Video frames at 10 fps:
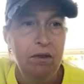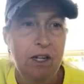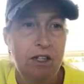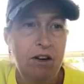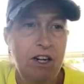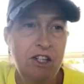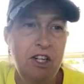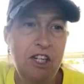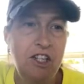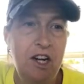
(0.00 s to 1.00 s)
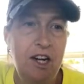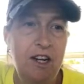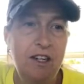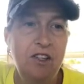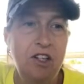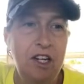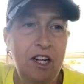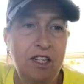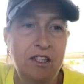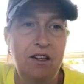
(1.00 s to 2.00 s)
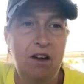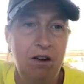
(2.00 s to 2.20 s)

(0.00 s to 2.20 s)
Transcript: That's right, Shay Shay. She is an